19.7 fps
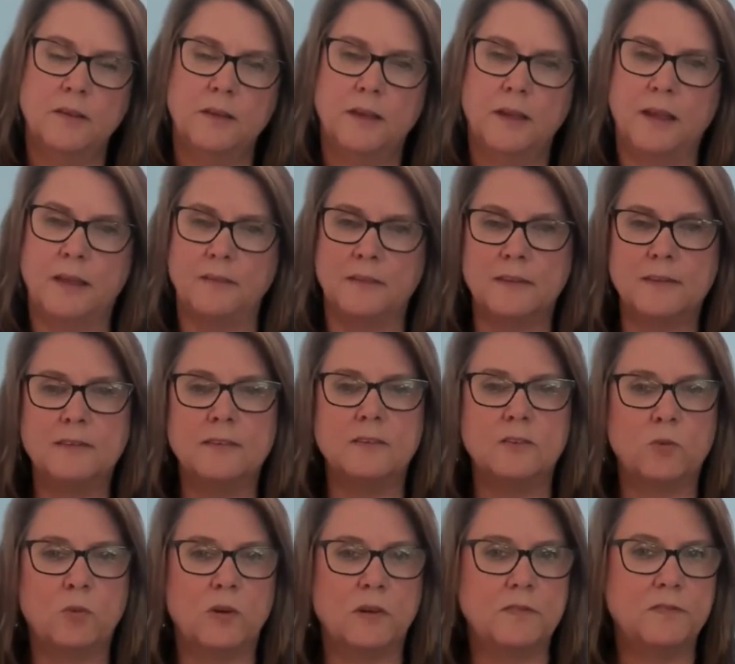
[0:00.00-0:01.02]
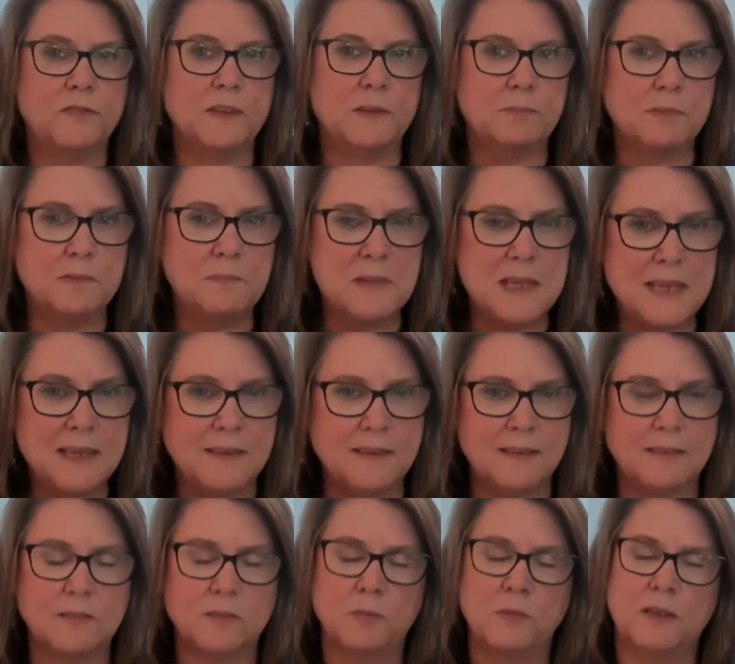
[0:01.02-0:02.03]
And this is what Phipps
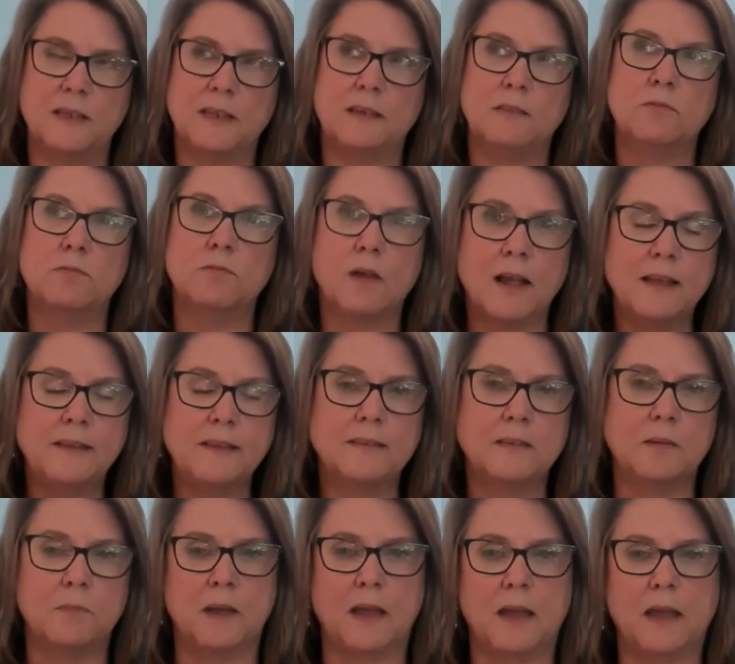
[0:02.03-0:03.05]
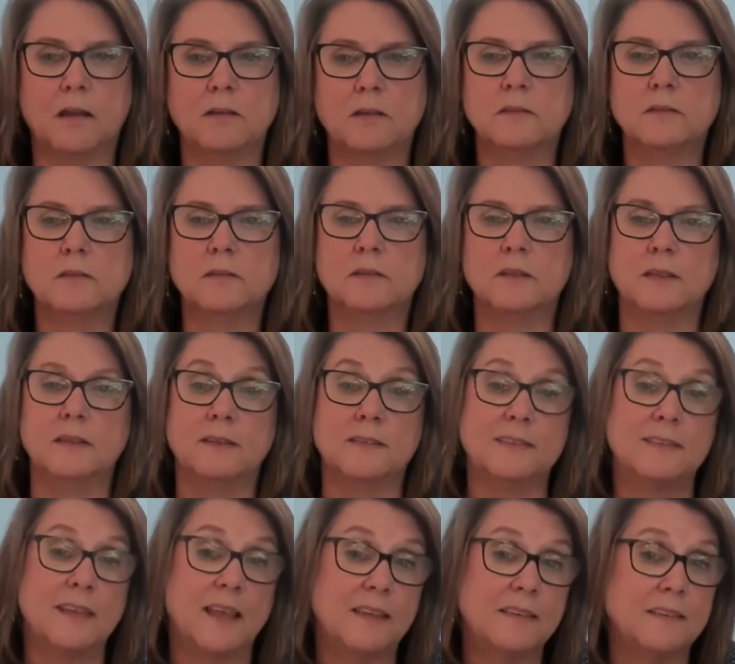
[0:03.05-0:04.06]
means when he writes about the
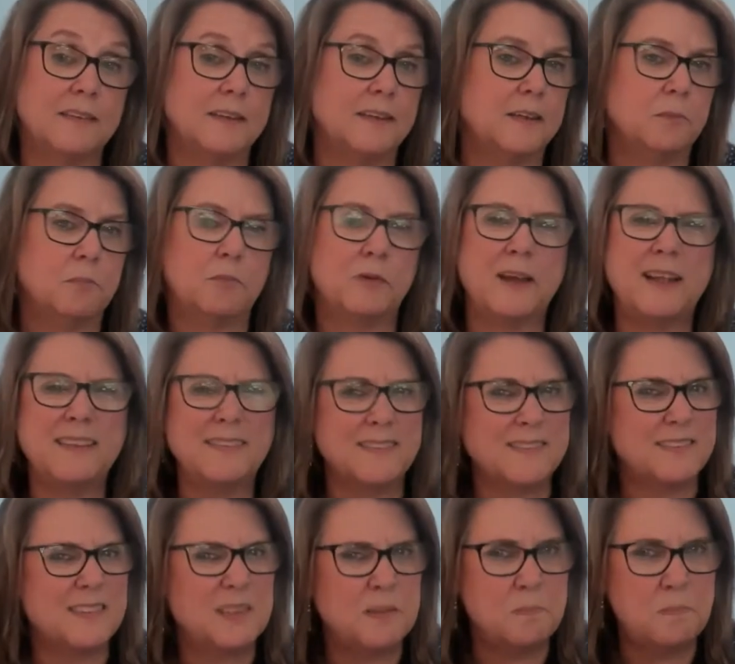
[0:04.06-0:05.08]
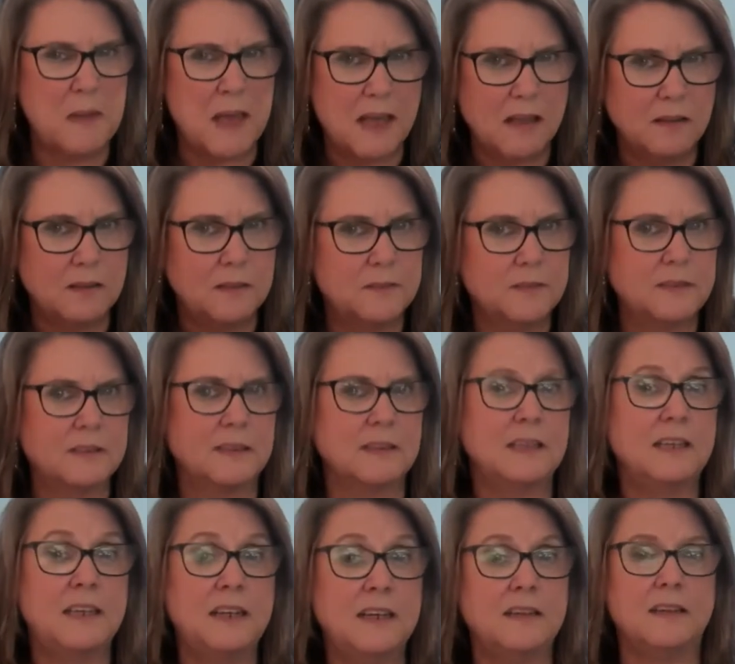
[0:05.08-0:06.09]
necessity to break the spell of
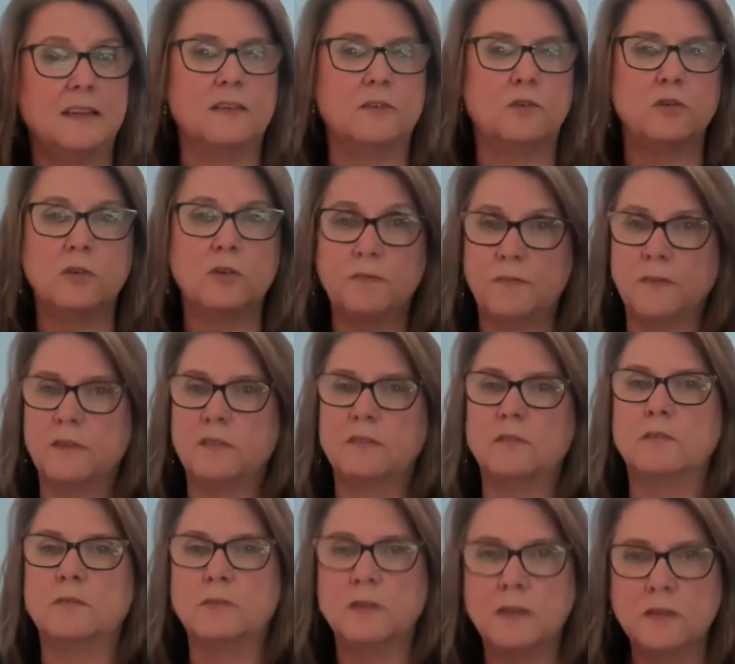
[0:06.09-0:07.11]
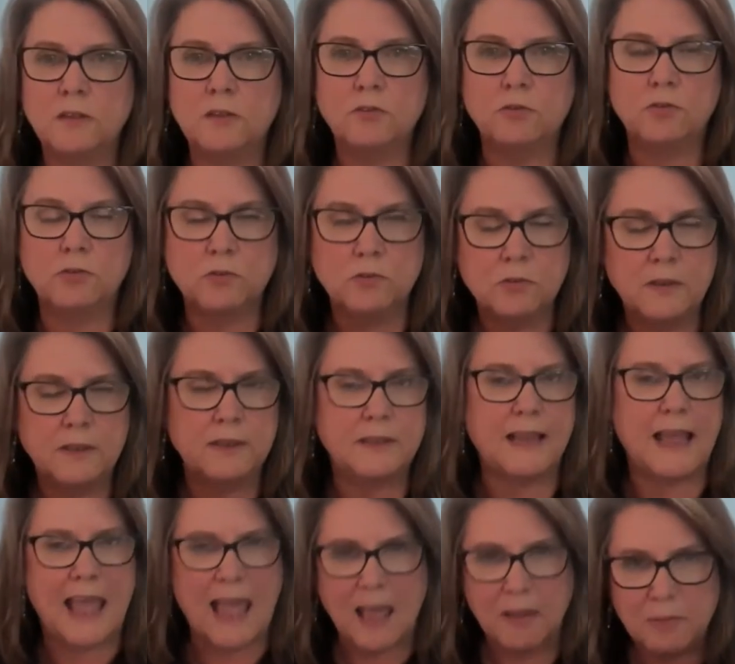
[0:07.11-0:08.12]
solidity in order for us to really truly
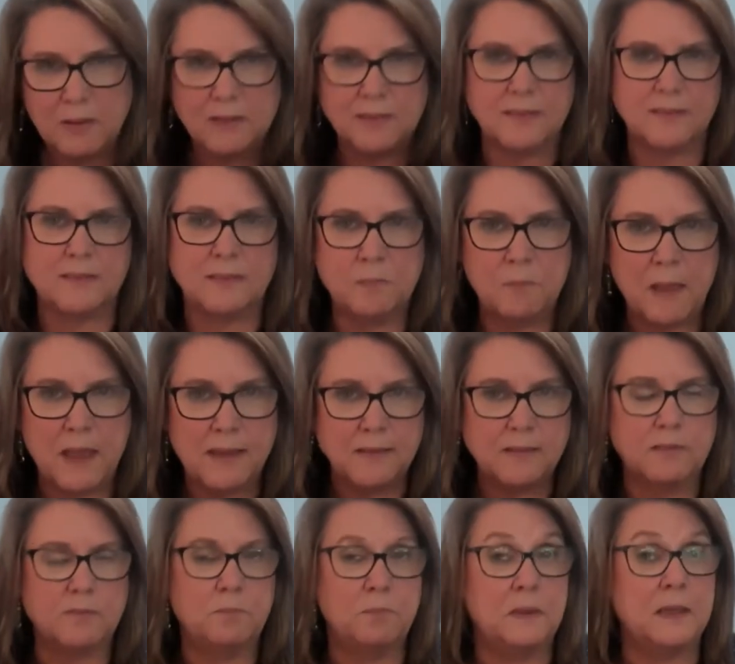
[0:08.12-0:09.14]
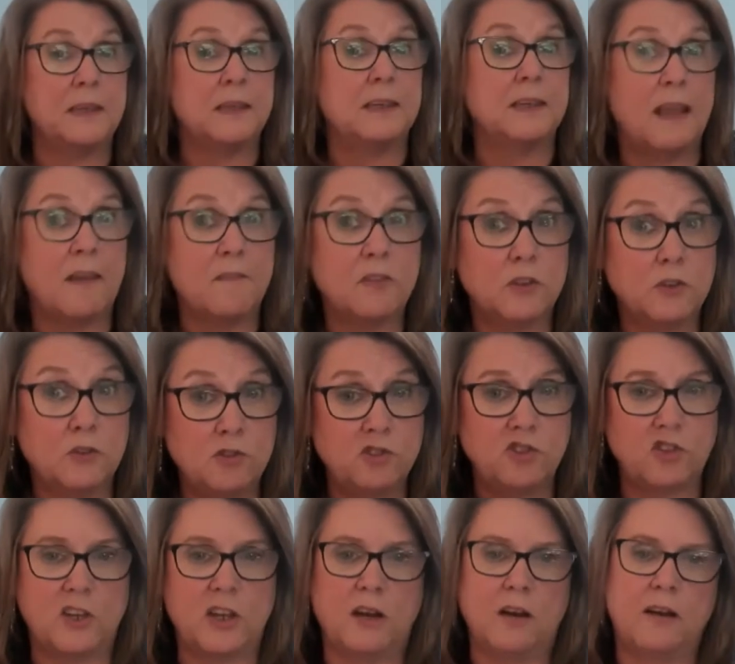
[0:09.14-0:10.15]
inhabit this space of being an
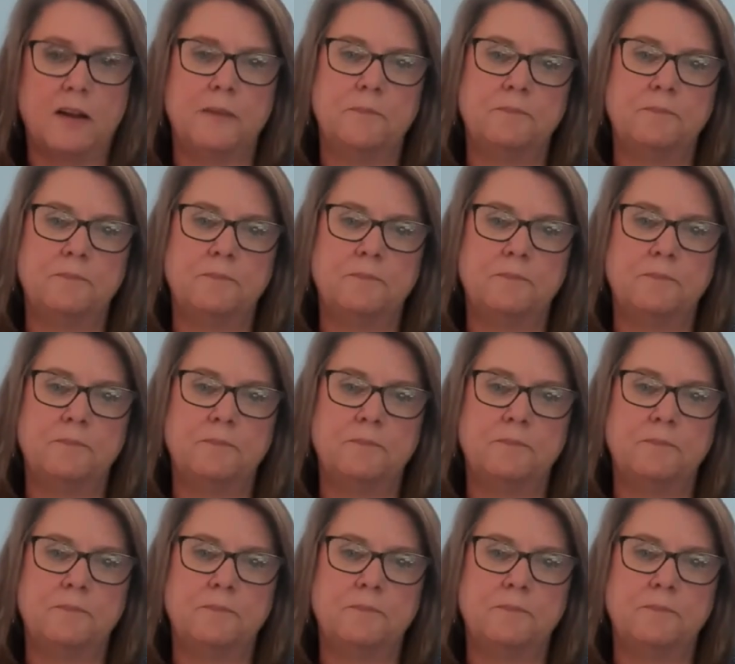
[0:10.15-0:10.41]
evolutionary.